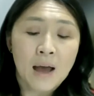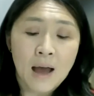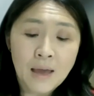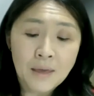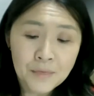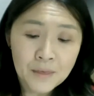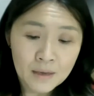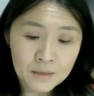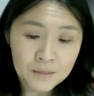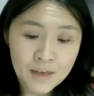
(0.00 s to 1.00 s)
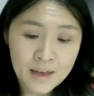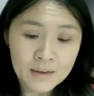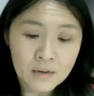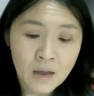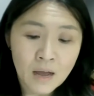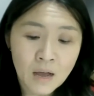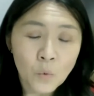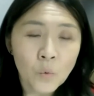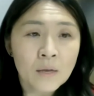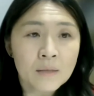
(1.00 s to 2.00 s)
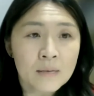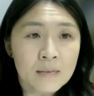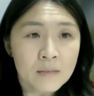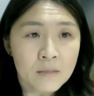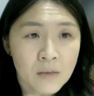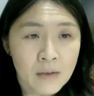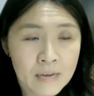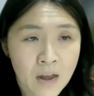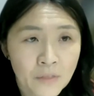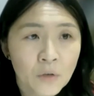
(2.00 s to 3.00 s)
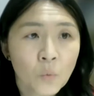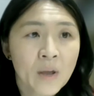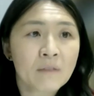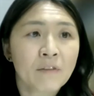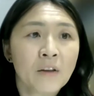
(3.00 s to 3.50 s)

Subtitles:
I think that another way of